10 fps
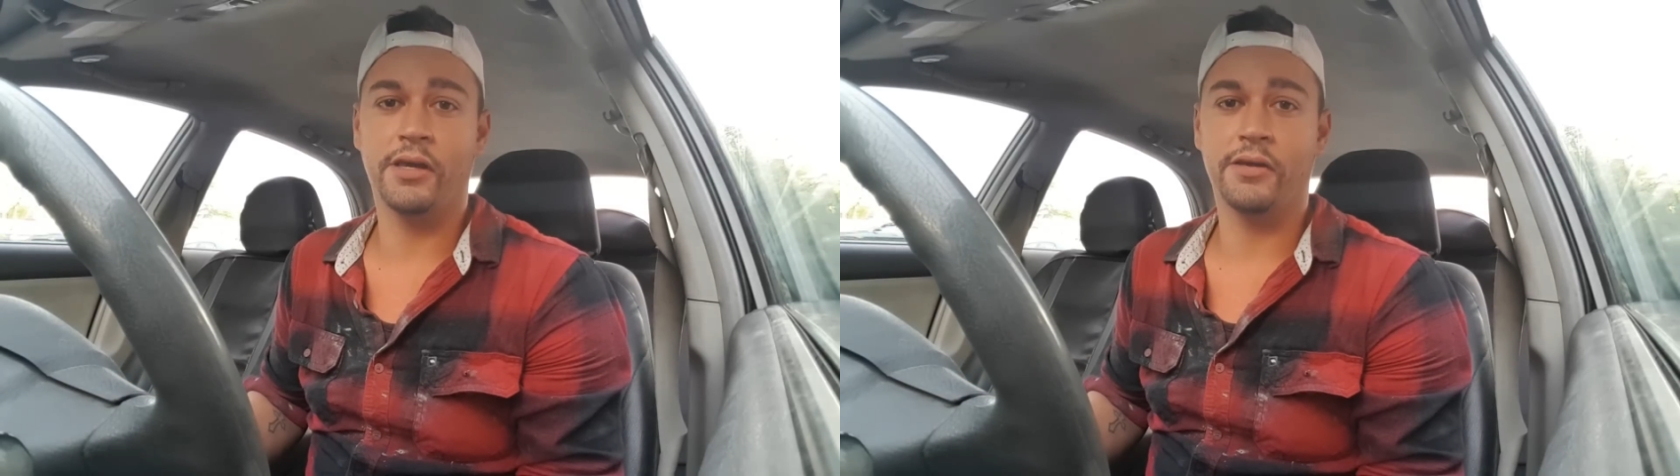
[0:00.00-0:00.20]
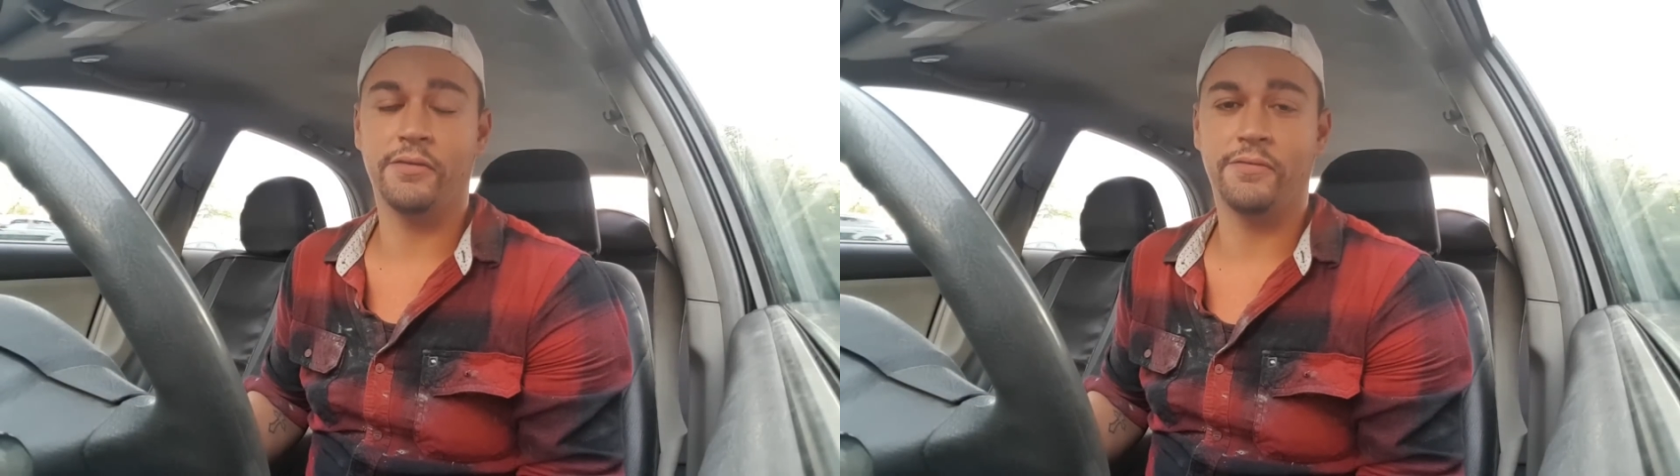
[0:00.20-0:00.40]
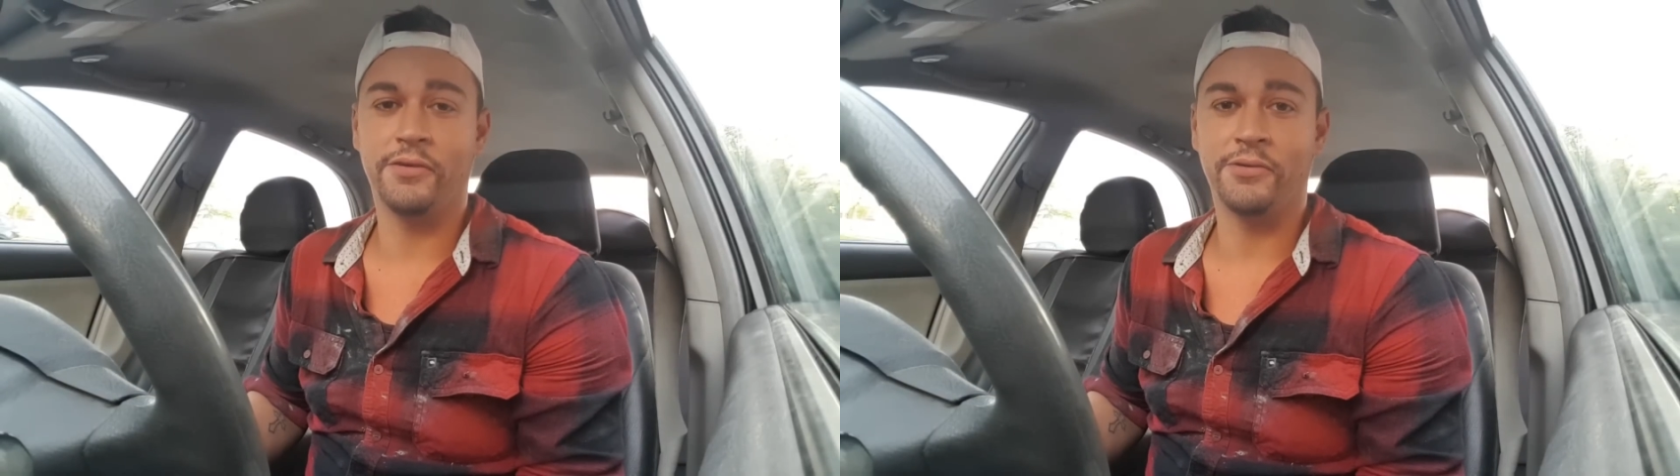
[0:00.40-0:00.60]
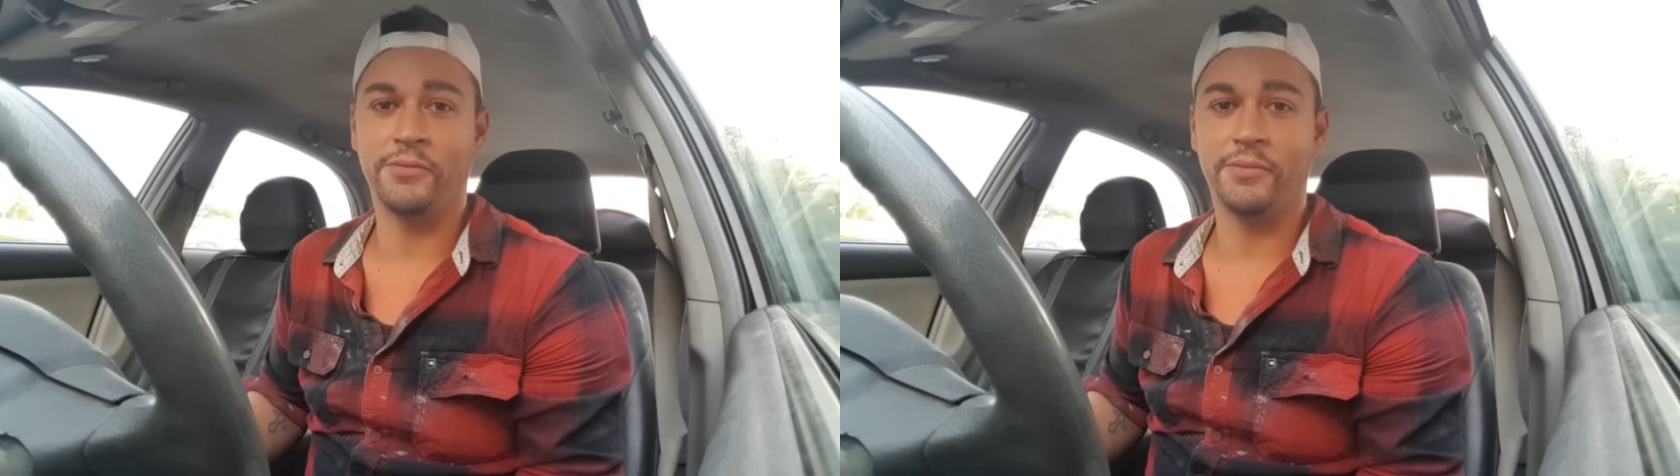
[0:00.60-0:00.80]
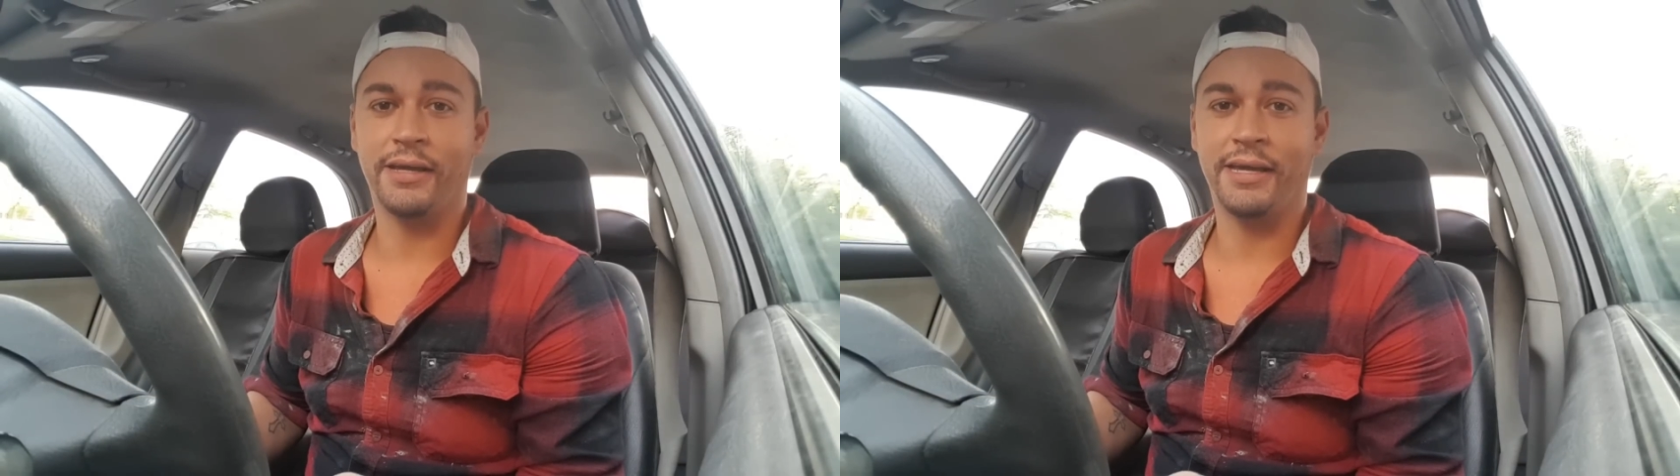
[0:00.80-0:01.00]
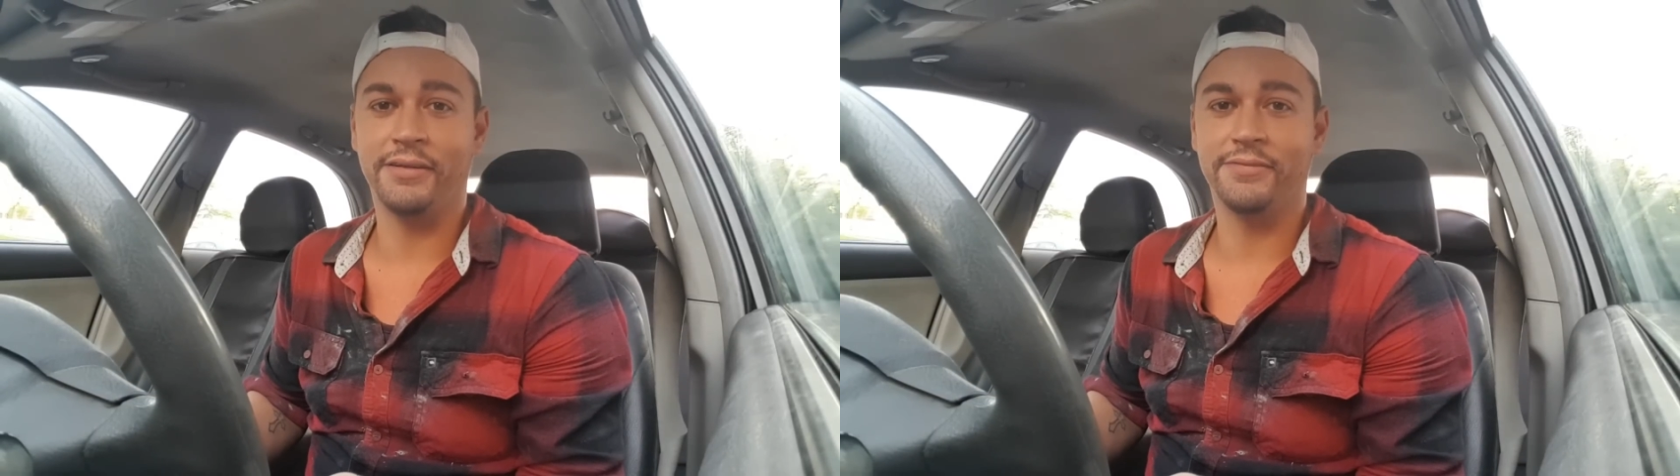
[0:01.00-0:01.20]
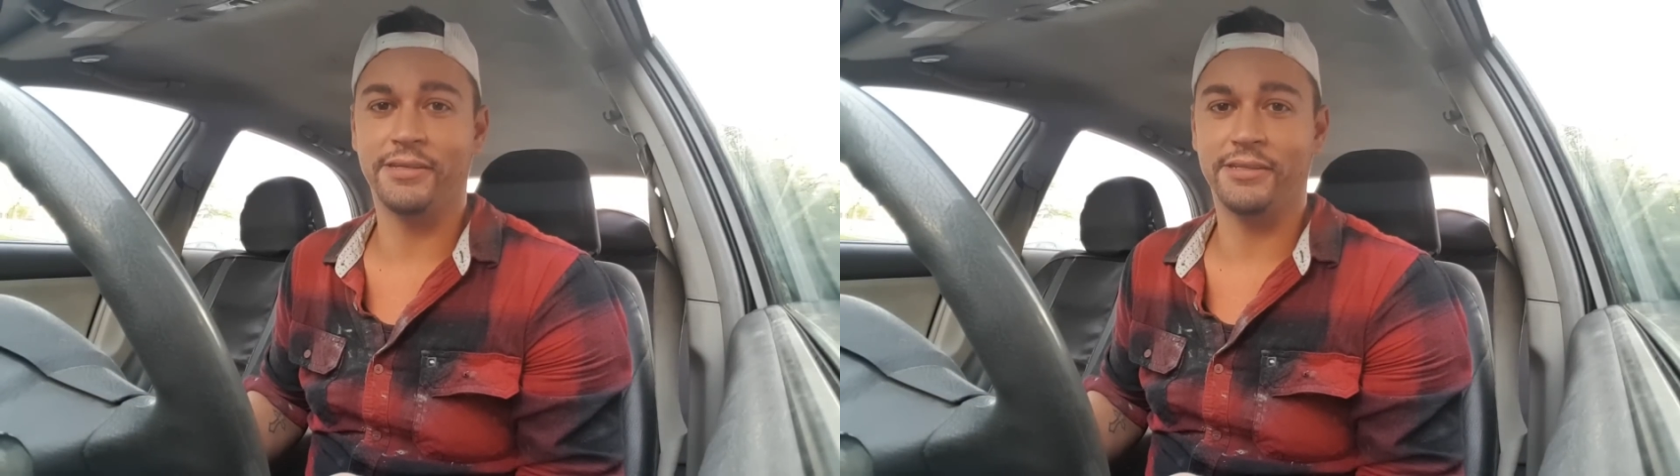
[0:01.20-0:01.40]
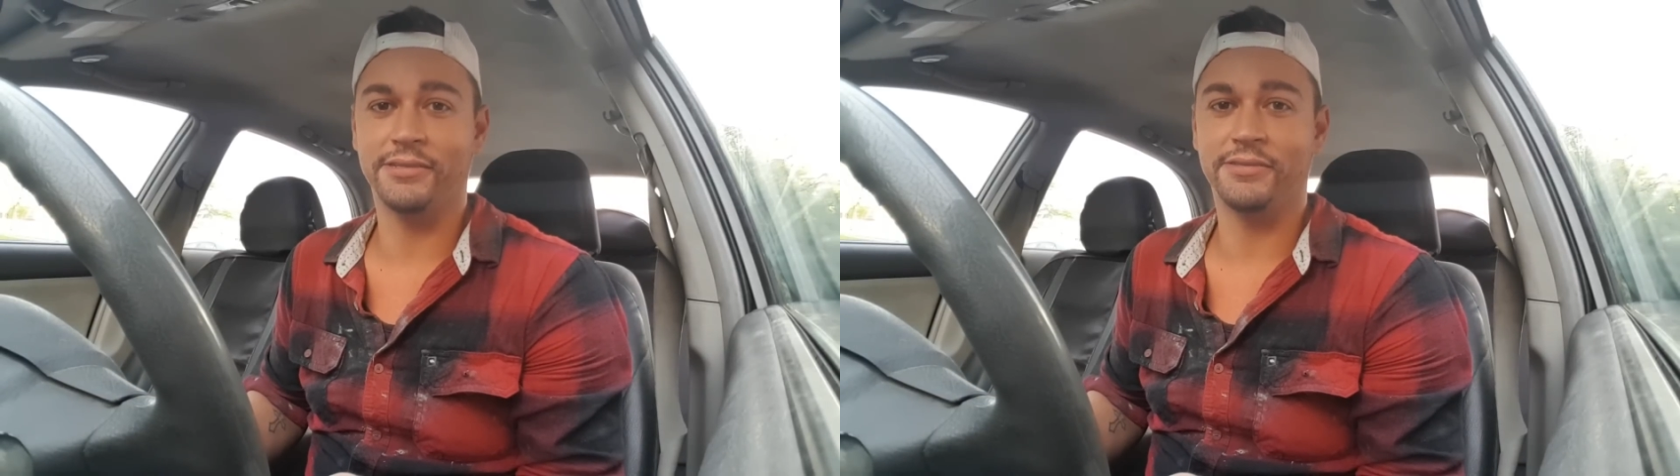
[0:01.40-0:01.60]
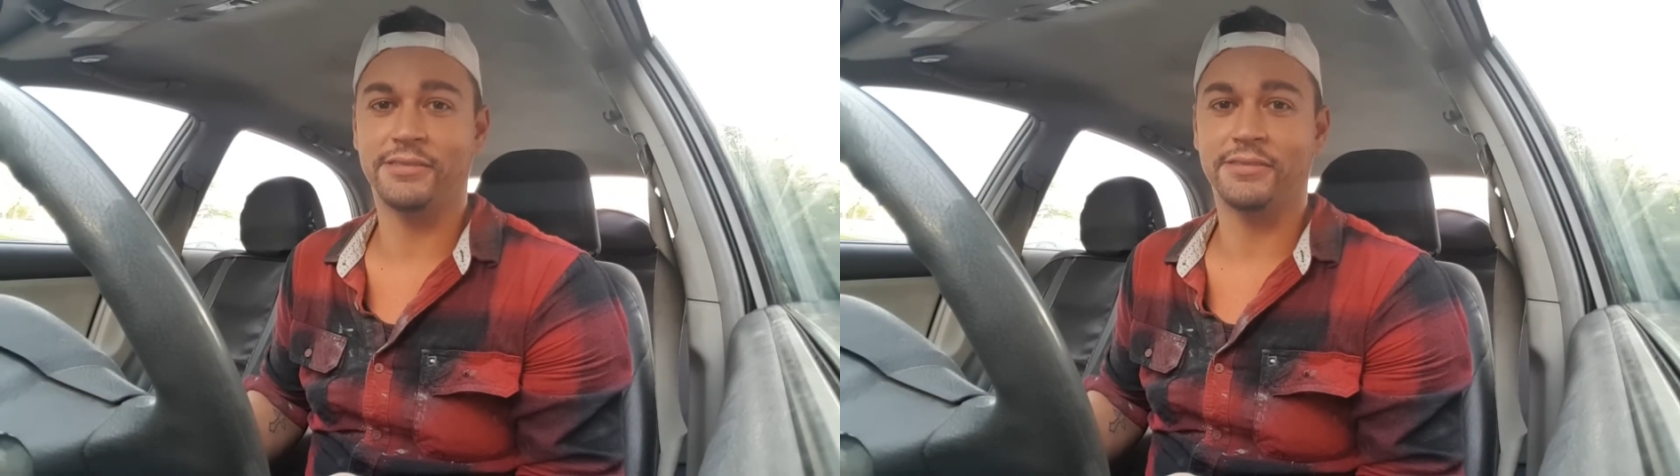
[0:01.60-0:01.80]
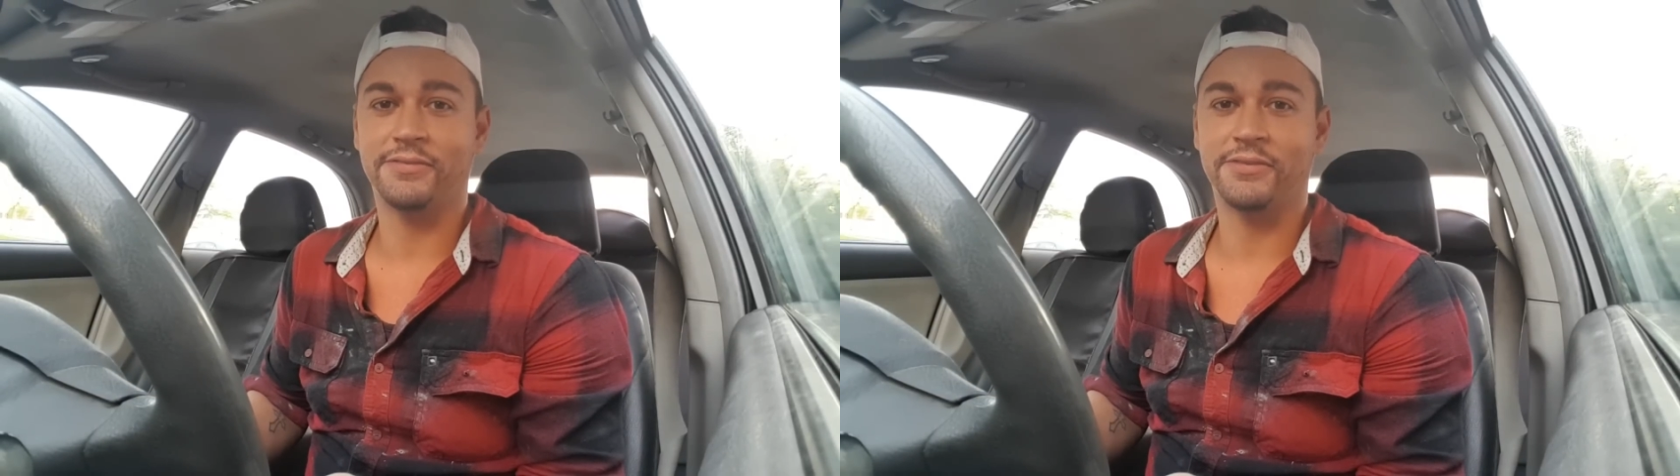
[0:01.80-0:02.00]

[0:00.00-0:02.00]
Got a few hate videos